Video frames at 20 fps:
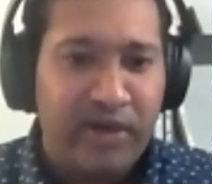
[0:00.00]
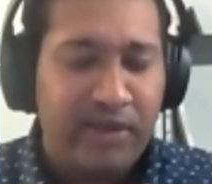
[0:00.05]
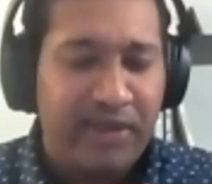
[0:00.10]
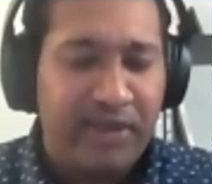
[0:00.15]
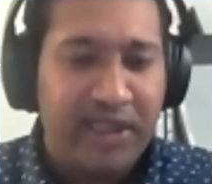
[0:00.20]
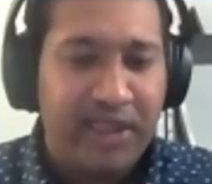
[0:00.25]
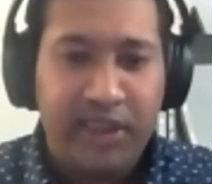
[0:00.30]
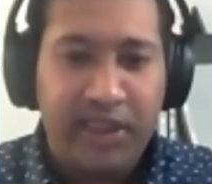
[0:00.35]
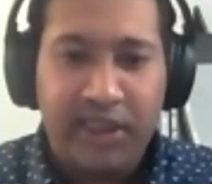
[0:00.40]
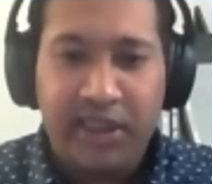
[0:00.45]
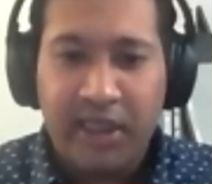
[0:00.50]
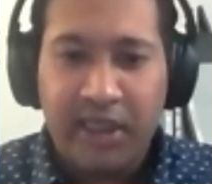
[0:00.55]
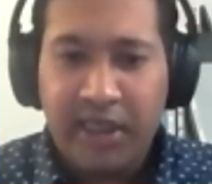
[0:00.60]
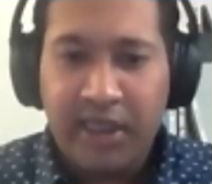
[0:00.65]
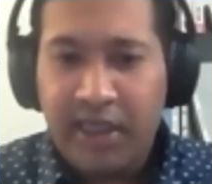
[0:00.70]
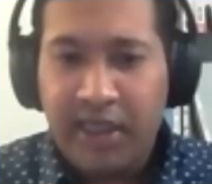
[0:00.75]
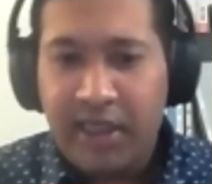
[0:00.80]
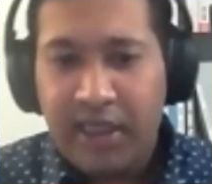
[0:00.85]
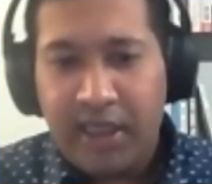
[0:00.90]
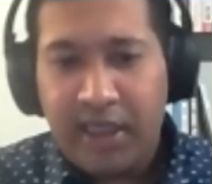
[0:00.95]
I mean, like,
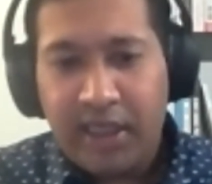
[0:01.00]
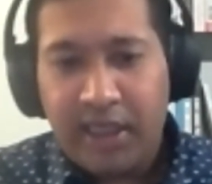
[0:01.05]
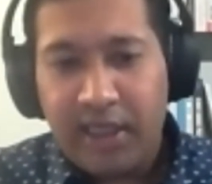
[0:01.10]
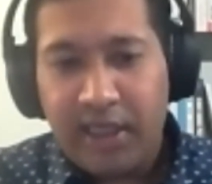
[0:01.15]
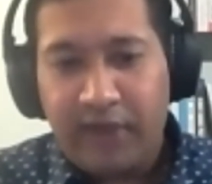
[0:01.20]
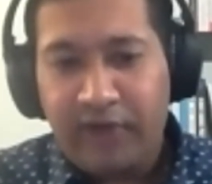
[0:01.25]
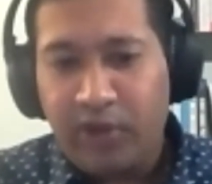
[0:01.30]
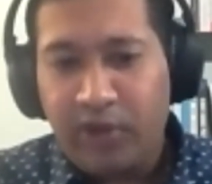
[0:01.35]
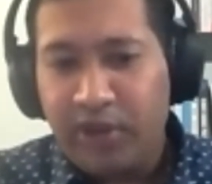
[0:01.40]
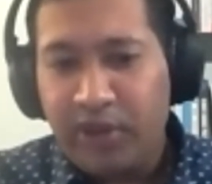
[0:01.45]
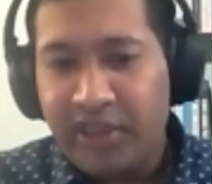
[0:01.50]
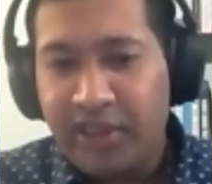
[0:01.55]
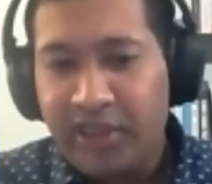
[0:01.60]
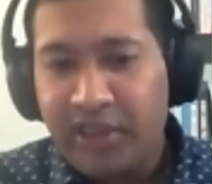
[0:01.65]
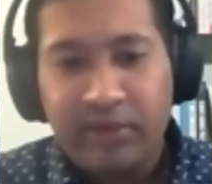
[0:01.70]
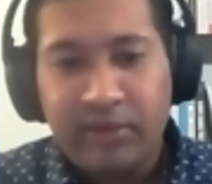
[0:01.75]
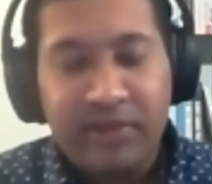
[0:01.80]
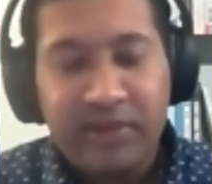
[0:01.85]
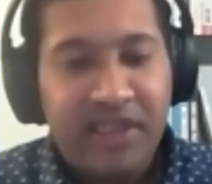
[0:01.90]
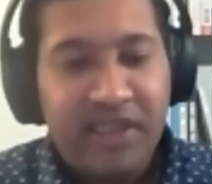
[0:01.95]
if you're
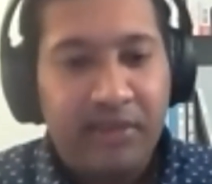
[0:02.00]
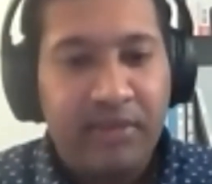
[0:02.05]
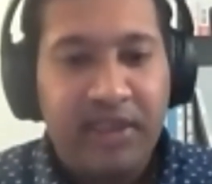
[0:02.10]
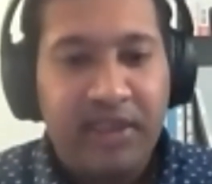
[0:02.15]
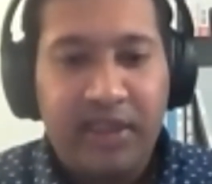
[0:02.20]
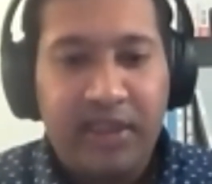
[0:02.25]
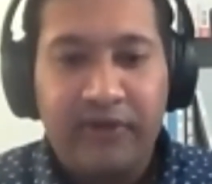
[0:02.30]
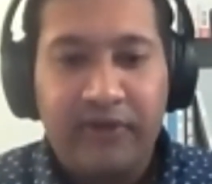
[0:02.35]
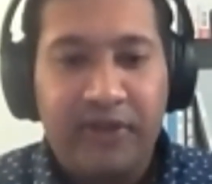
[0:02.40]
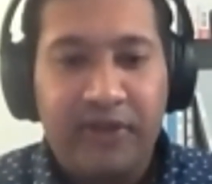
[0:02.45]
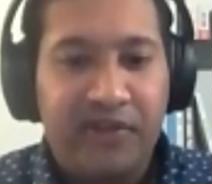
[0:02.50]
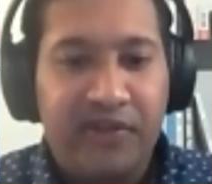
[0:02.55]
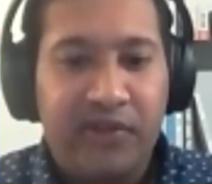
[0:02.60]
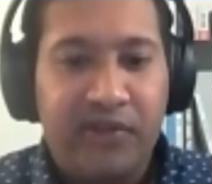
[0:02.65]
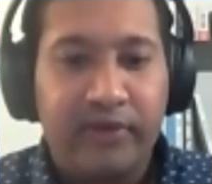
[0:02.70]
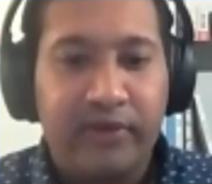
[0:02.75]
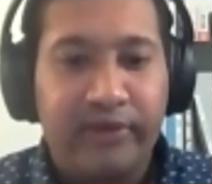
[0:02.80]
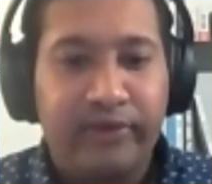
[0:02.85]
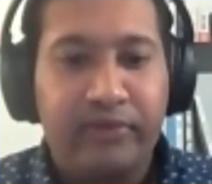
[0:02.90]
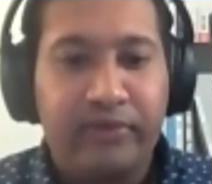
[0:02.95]
dealing with somebody of the
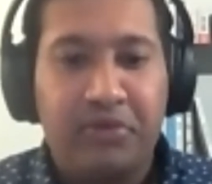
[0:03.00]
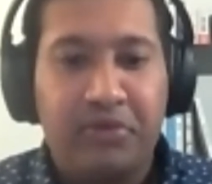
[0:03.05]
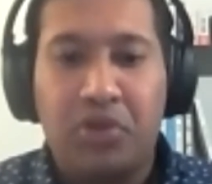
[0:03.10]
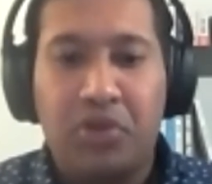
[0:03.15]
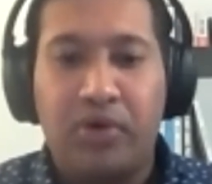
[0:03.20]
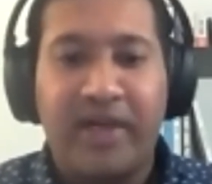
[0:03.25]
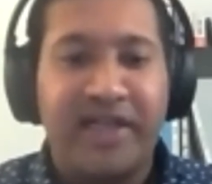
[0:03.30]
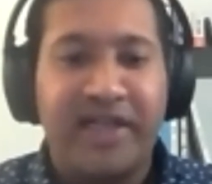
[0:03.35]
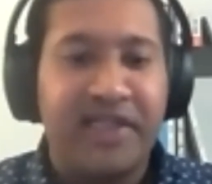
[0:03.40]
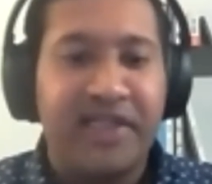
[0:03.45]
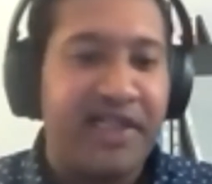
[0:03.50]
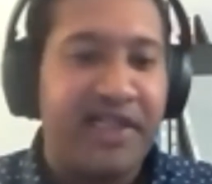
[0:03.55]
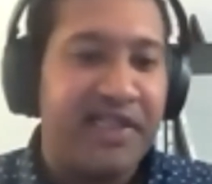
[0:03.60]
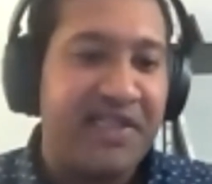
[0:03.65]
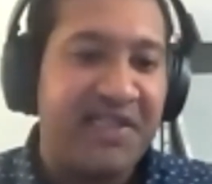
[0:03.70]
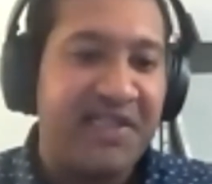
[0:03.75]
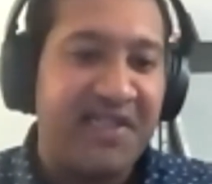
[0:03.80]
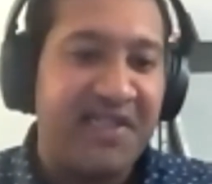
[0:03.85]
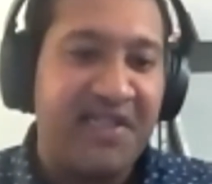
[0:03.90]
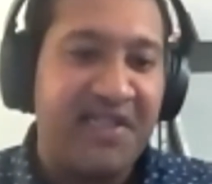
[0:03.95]
sort of grandeur
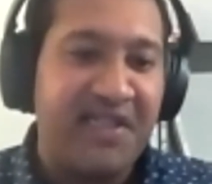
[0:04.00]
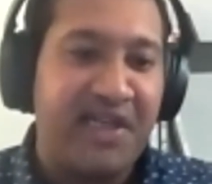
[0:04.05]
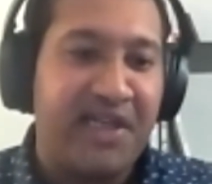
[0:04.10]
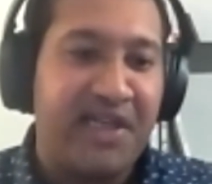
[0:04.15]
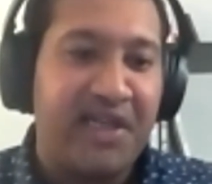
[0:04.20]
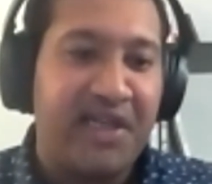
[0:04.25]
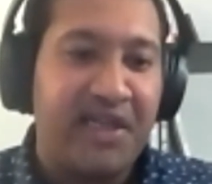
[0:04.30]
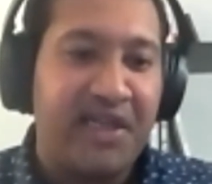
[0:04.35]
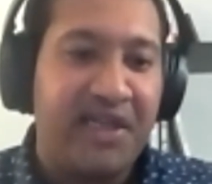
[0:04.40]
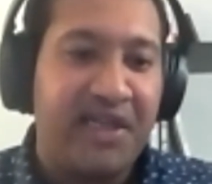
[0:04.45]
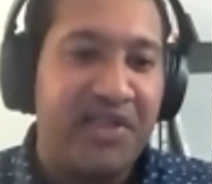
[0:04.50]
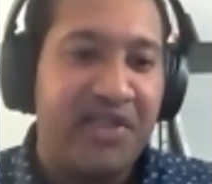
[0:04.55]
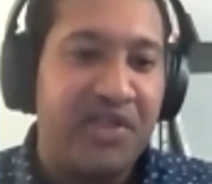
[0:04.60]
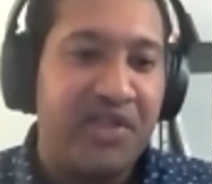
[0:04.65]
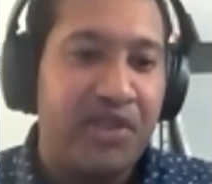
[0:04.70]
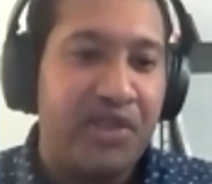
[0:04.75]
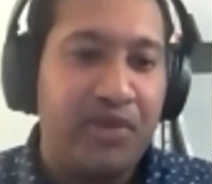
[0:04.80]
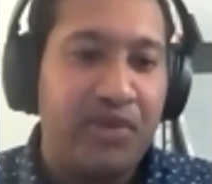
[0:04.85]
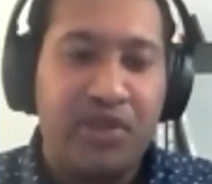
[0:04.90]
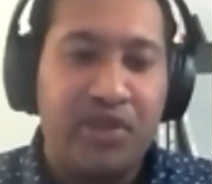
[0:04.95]
and like
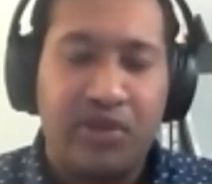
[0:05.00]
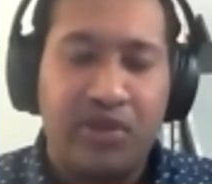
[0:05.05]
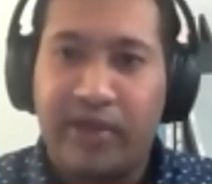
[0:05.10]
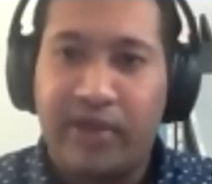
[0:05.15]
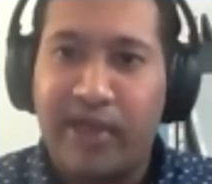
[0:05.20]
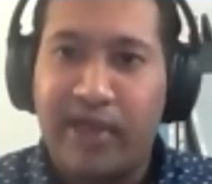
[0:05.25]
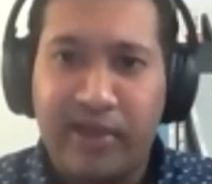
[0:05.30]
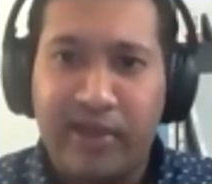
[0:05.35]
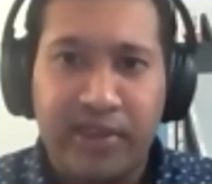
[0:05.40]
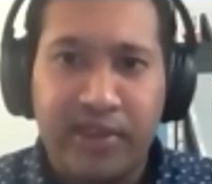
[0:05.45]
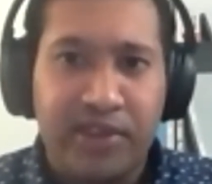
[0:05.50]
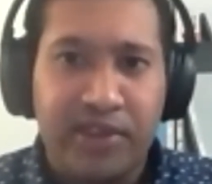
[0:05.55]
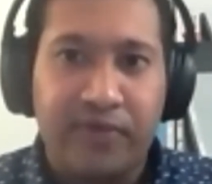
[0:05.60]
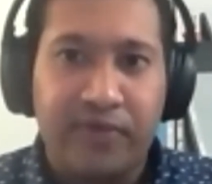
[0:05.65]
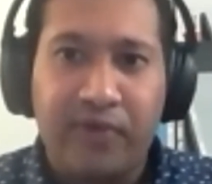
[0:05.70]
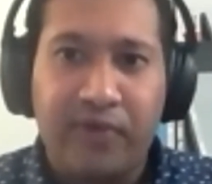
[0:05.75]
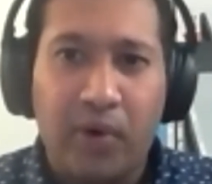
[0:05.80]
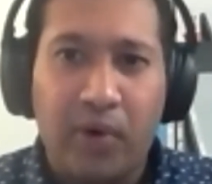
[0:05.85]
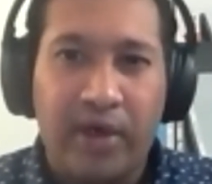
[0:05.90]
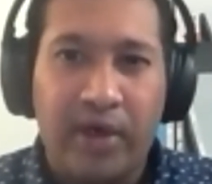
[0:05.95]
institutional knowledge of
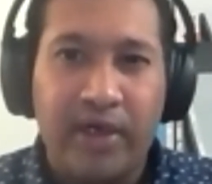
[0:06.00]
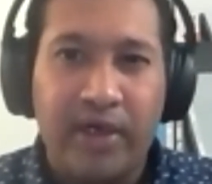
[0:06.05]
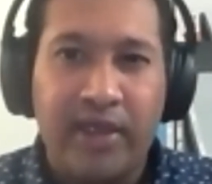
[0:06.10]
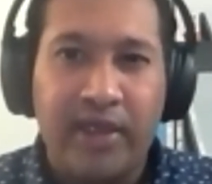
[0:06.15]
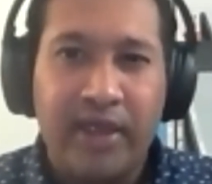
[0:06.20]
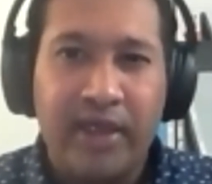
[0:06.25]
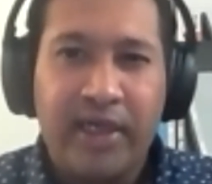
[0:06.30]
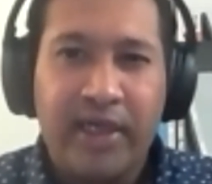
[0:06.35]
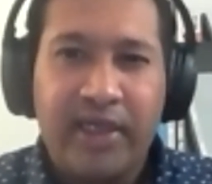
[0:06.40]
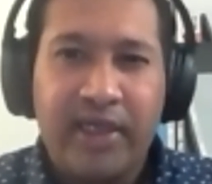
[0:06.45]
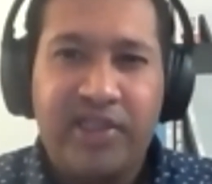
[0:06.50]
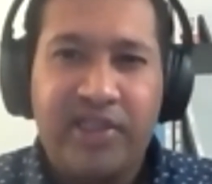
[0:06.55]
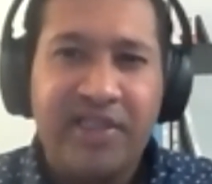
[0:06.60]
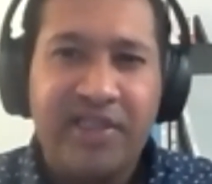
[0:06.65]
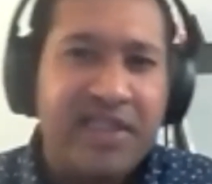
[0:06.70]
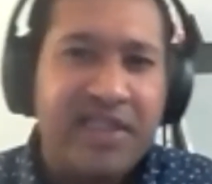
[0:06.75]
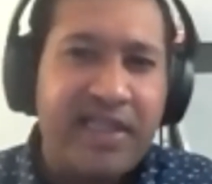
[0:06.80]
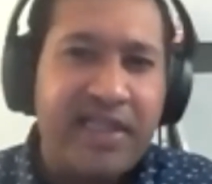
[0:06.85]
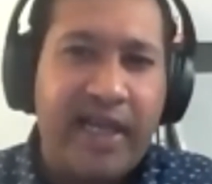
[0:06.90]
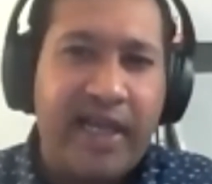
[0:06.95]
Ford,
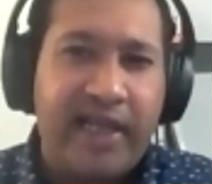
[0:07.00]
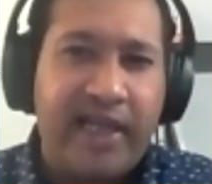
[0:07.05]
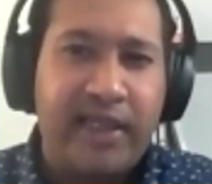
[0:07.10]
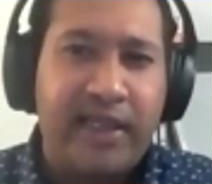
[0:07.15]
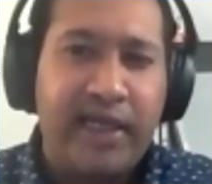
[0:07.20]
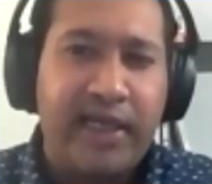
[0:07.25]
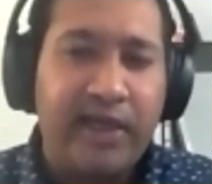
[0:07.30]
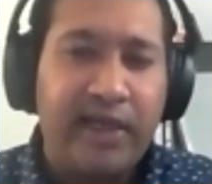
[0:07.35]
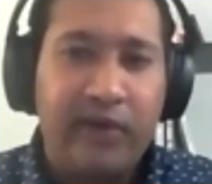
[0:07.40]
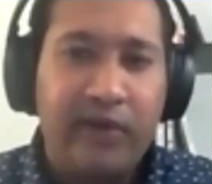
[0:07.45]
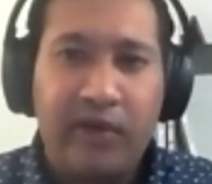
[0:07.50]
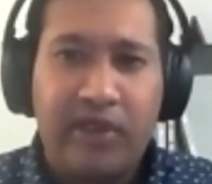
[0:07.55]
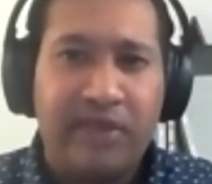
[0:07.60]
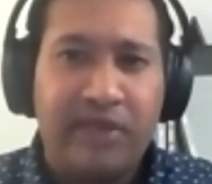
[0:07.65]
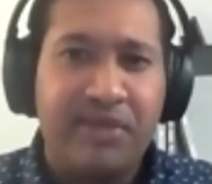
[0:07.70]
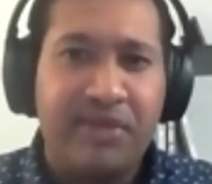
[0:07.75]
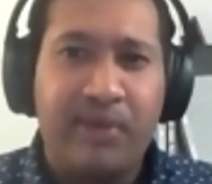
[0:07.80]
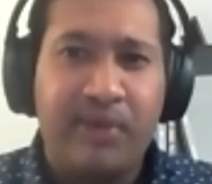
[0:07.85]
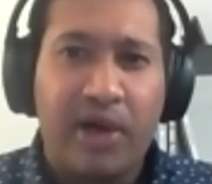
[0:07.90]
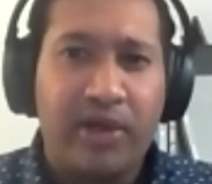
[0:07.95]
just saying like, look, I'm
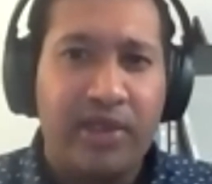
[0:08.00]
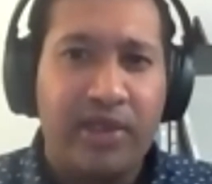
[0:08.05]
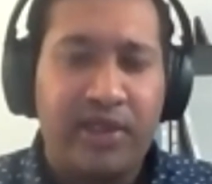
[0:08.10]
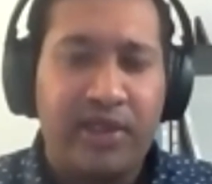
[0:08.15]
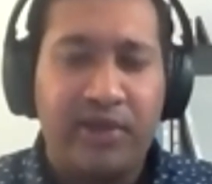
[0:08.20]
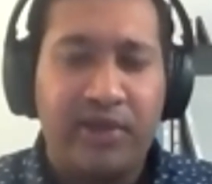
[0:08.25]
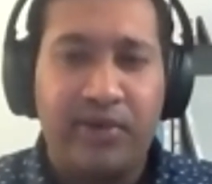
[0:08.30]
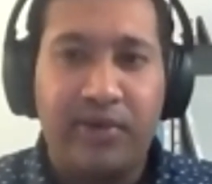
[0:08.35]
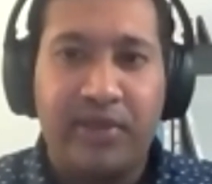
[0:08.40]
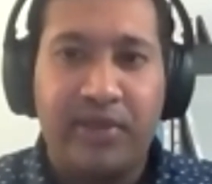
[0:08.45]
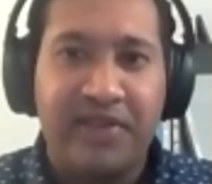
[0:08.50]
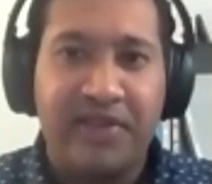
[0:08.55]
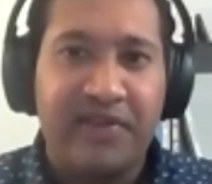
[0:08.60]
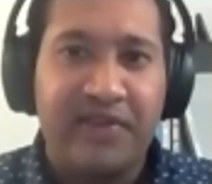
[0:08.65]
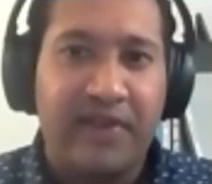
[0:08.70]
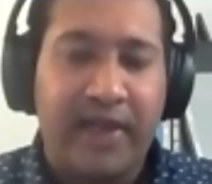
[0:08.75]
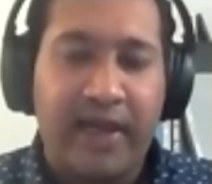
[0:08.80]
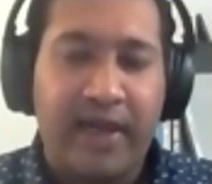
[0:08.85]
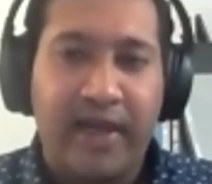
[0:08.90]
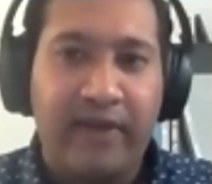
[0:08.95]
smarter than you
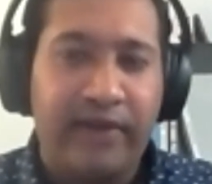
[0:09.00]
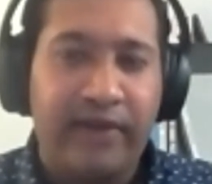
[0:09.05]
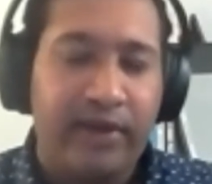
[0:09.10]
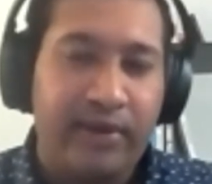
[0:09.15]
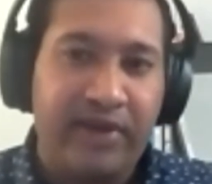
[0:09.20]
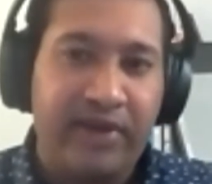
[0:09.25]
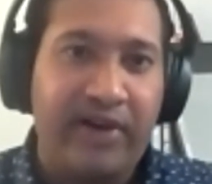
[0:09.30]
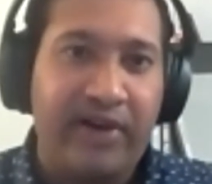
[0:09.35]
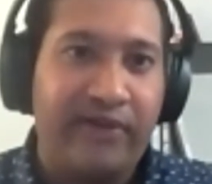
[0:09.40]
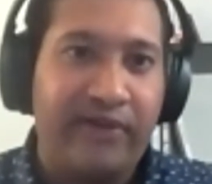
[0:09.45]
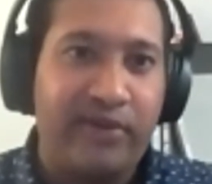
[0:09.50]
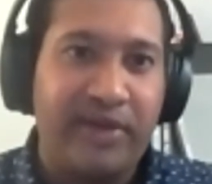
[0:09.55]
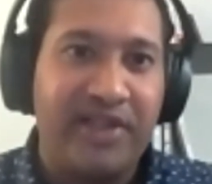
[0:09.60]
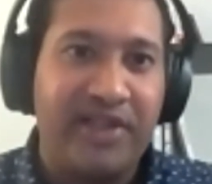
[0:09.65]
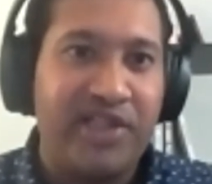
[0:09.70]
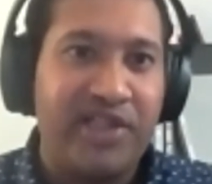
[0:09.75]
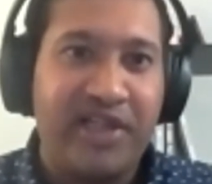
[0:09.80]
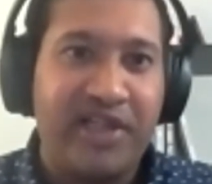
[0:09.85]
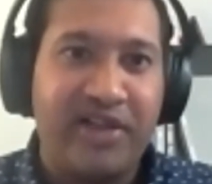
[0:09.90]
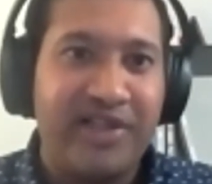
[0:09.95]
because I have 3 software
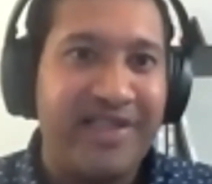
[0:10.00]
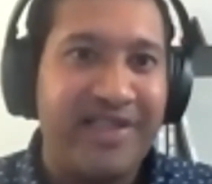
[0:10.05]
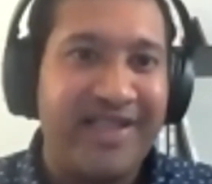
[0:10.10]
engineers.